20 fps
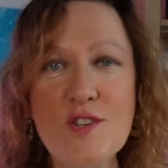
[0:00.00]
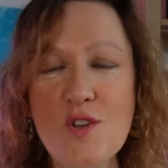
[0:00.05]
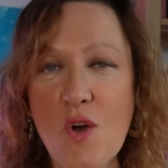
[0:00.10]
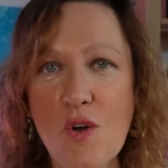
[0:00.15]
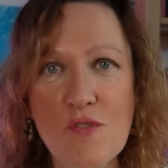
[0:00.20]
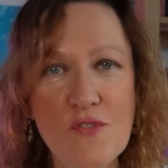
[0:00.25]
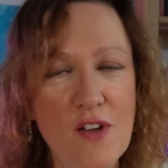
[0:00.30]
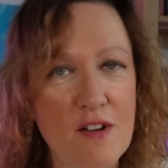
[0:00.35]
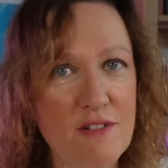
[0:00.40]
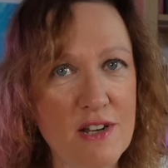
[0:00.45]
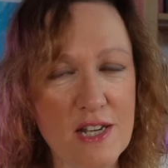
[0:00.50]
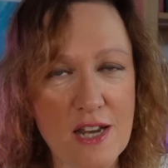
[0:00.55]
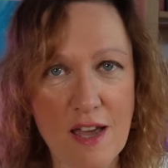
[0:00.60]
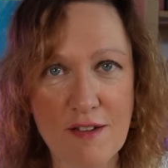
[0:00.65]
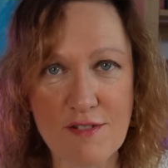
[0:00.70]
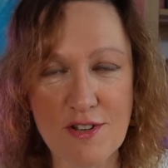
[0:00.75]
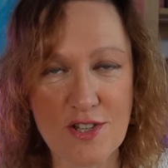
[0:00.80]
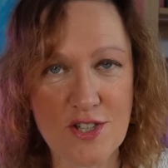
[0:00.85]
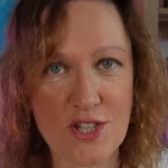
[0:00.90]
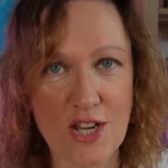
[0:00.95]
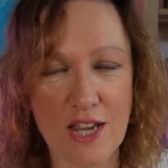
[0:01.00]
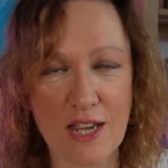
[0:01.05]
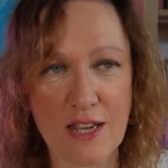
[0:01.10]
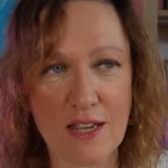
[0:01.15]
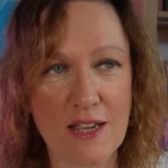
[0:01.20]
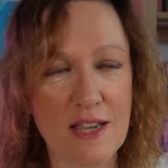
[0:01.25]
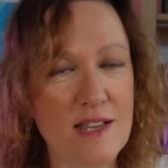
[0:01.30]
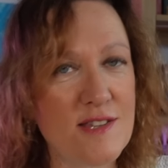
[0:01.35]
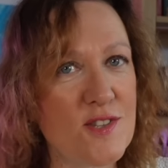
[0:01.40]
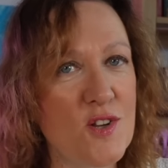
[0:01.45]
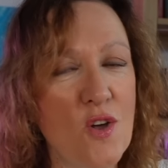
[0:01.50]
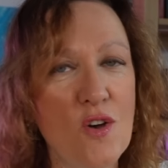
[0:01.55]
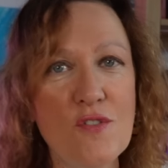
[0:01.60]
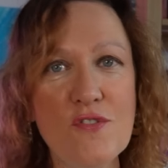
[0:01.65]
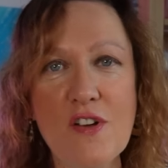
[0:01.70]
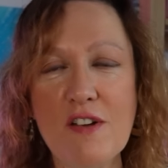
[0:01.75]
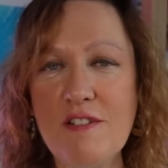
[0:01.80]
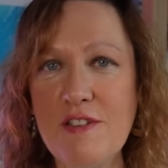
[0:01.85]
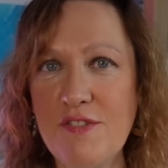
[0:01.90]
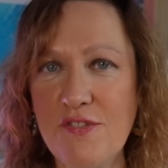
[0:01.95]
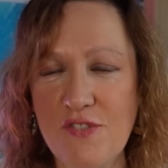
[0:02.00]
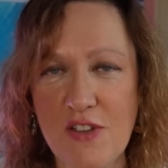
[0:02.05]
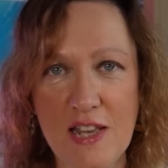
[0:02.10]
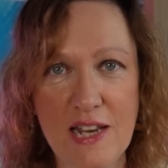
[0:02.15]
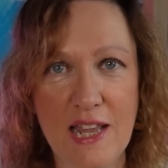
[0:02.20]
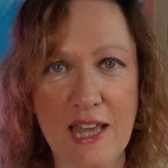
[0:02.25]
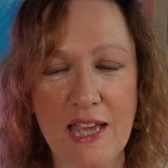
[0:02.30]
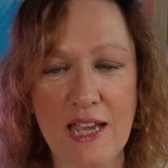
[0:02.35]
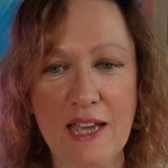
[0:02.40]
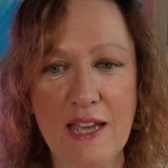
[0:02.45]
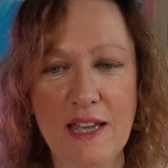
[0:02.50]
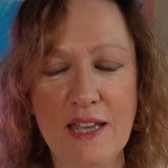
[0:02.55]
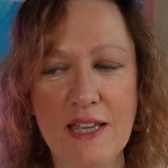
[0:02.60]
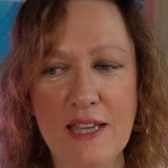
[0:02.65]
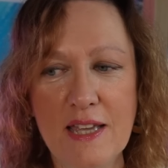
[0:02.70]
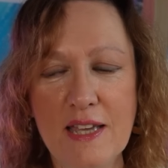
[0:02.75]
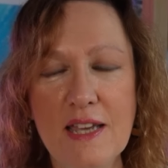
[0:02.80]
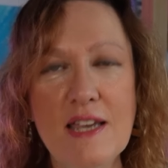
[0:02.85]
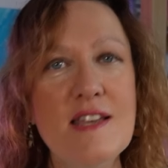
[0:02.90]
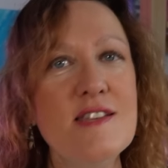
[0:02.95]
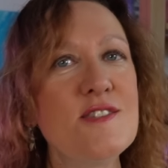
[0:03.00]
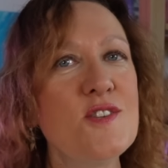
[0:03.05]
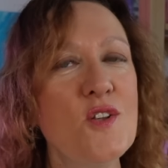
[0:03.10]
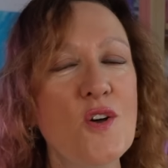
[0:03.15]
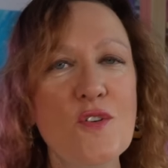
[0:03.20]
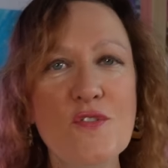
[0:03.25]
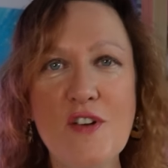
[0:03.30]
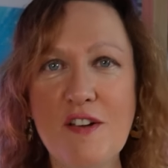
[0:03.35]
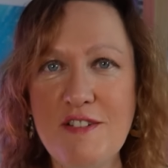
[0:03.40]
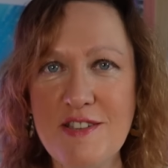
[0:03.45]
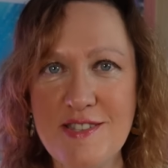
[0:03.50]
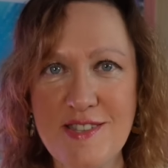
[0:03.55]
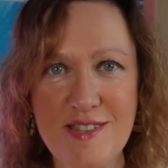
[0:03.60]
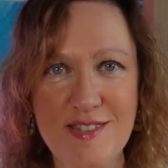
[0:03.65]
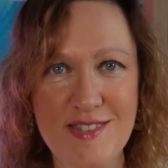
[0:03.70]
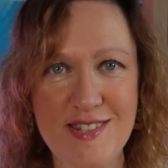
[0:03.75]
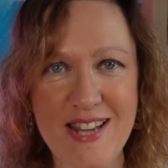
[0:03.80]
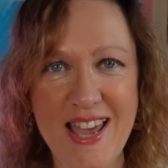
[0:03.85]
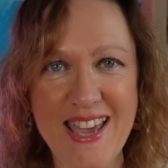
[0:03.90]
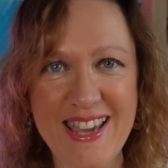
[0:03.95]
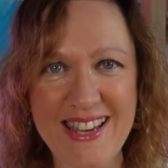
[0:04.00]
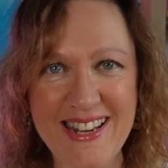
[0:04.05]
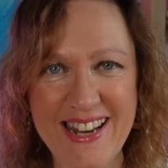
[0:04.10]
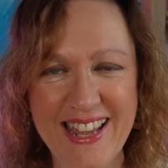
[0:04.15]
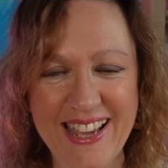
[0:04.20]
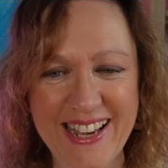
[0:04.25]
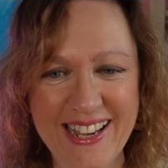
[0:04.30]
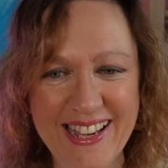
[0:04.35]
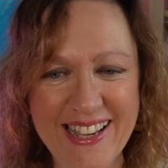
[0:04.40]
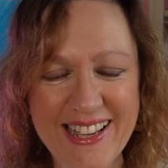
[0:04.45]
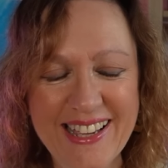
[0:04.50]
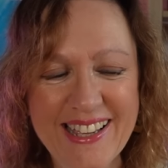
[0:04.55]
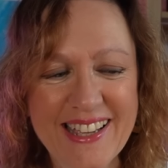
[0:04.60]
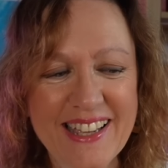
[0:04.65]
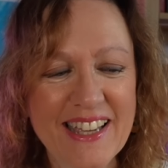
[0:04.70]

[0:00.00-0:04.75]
not very nourishing, is not very filling, is not very sustaining.